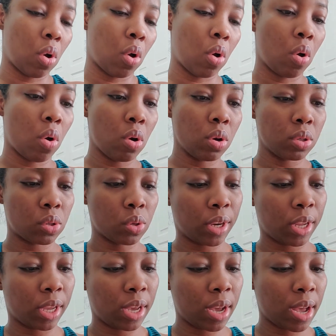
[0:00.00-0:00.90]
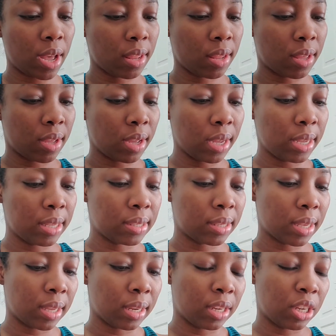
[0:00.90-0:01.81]
oh so the color is
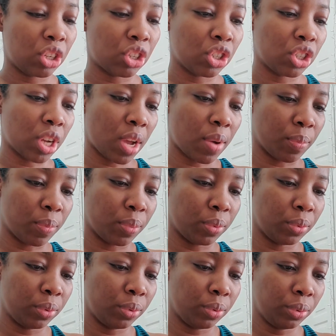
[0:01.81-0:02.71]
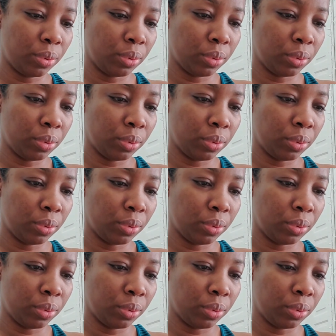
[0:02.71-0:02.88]
in the shampoo